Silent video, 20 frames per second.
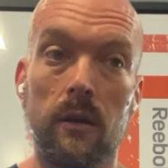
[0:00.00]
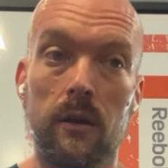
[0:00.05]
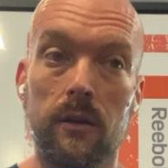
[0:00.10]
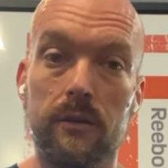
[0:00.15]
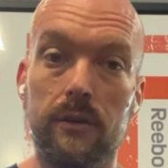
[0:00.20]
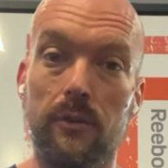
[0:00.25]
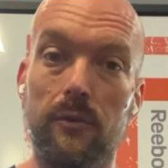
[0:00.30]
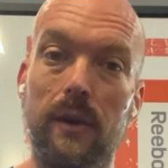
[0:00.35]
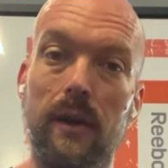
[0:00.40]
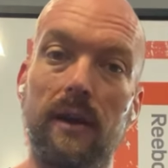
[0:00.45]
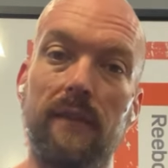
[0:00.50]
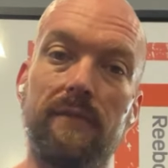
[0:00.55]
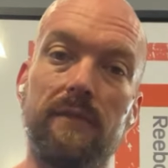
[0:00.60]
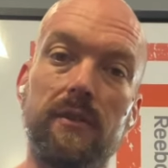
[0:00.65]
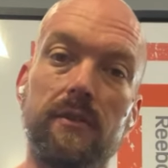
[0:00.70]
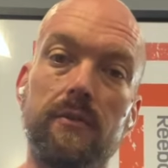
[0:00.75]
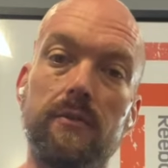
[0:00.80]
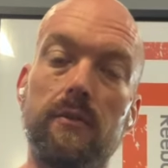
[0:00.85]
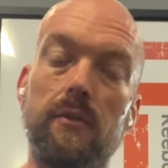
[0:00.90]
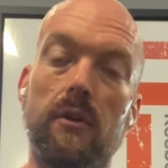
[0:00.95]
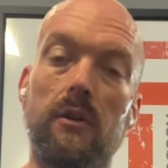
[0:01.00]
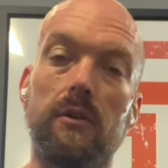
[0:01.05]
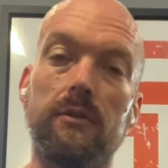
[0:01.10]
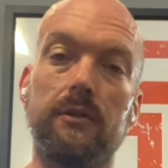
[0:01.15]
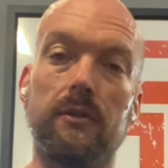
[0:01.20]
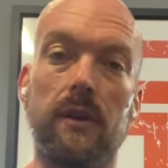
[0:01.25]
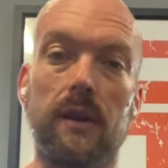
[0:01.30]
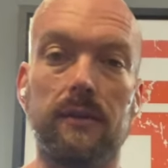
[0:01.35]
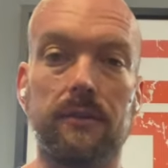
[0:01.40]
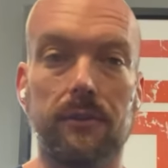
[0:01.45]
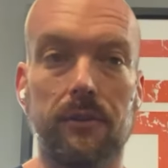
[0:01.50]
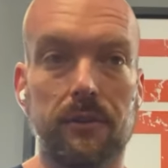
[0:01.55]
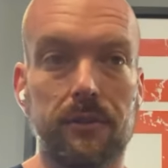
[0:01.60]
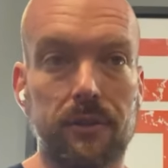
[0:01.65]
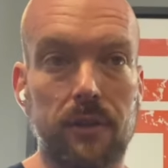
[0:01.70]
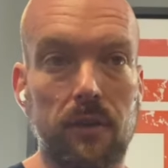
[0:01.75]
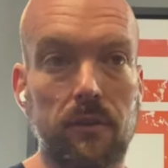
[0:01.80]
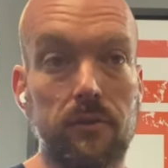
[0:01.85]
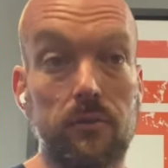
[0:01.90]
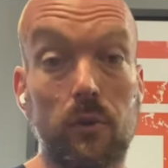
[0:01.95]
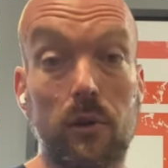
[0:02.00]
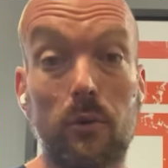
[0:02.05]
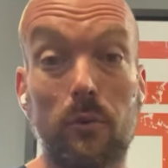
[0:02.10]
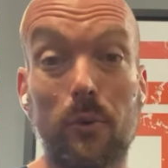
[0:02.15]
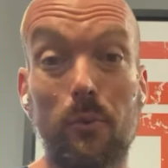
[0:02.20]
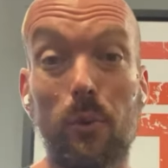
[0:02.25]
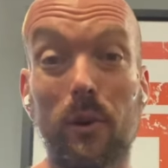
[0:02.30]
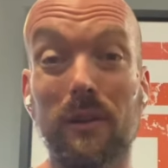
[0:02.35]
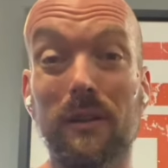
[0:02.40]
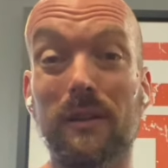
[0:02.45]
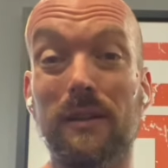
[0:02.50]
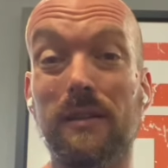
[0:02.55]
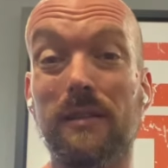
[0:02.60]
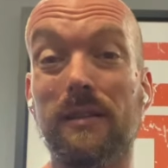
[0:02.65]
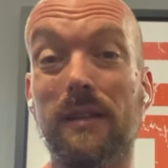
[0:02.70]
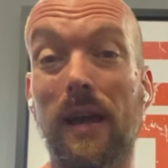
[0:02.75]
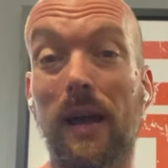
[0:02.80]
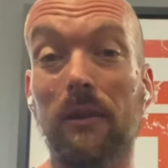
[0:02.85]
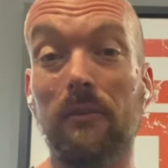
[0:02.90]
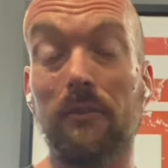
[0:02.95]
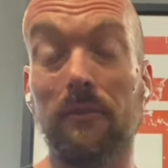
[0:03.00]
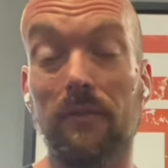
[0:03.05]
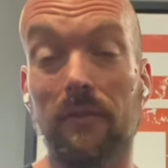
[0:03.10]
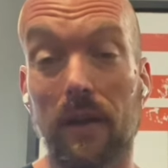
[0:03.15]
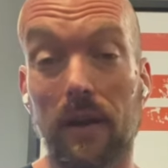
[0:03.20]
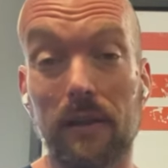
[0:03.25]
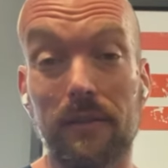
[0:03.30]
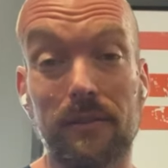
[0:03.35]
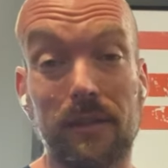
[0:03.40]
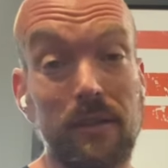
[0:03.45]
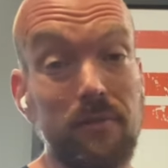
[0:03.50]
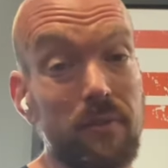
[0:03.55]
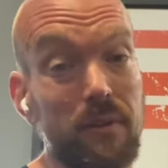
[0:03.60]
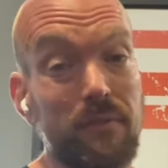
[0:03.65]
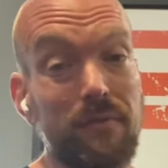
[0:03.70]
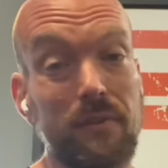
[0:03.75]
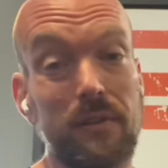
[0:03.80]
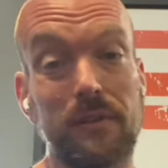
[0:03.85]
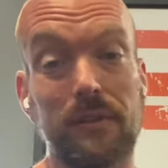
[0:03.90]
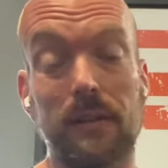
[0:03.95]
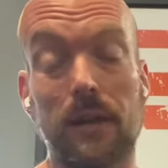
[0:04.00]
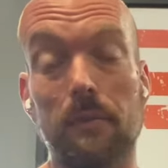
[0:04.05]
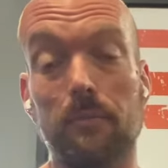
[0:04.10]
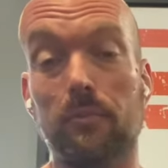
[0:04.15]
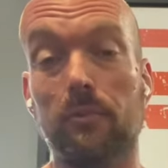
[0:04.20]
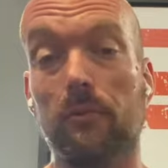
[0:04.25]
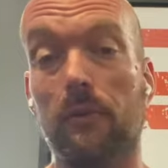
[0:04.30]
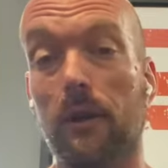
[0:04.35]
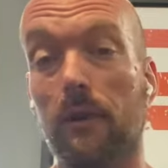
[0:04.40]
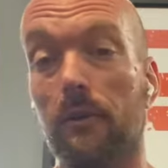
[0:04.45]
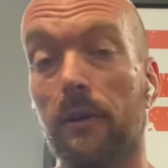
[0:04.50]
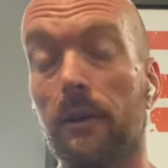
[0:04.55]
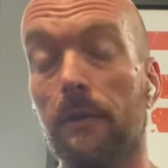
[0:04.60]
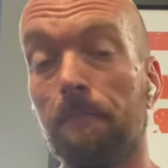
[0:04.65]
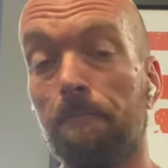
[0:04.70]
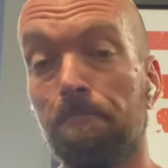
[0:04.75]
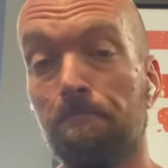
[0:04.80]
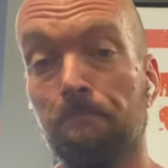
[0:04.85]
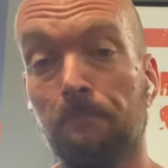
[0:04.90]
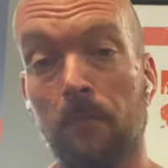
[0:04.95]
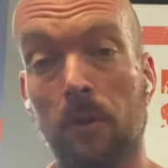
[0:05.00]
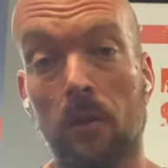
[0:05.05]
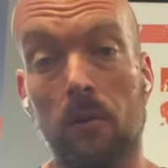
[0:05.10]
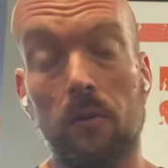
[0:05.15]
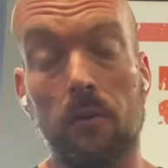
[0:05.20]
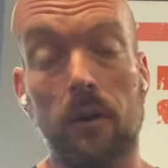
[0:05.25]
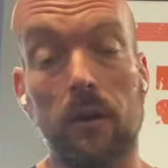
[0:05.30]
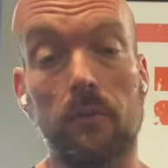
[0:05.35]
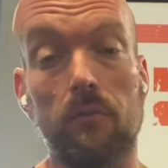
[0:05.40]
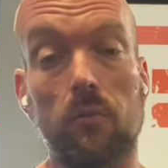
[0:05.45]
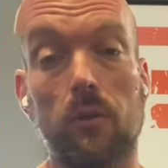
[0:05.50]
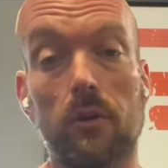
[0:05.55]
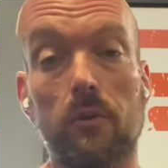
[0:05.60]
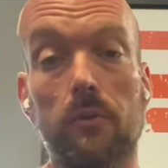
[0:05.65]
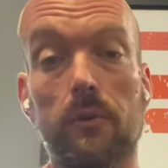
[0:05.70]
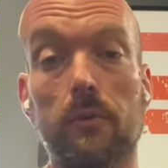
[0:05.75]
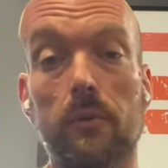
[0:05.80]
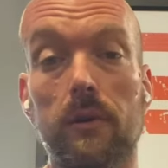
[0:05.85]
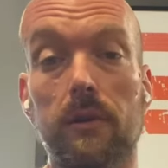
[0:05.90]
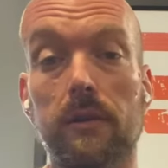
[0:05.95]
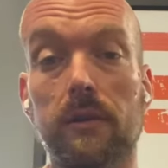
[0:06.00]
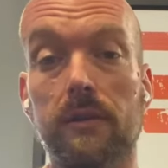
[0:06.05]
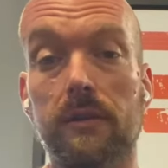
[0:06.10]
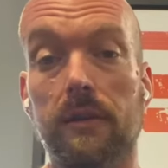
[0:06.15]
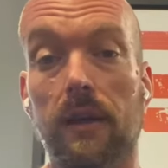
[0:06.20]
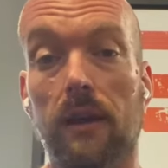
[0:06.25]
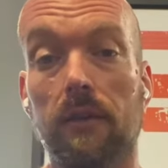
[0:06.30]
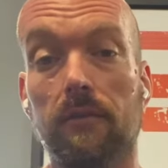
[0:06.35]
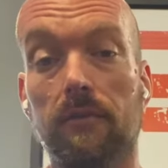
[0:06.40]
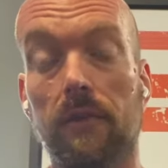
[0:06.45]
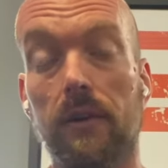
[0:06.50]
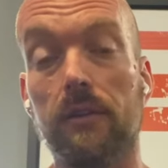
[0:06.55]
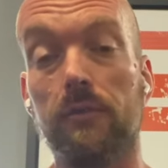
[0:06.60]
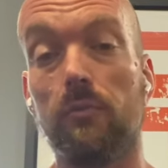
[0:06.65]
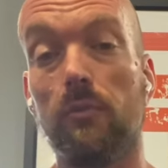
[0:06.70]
So we have to also ask ourselves, what are we willing to sacrifice, even if it's temporary, right? What are we willing to sacrifice?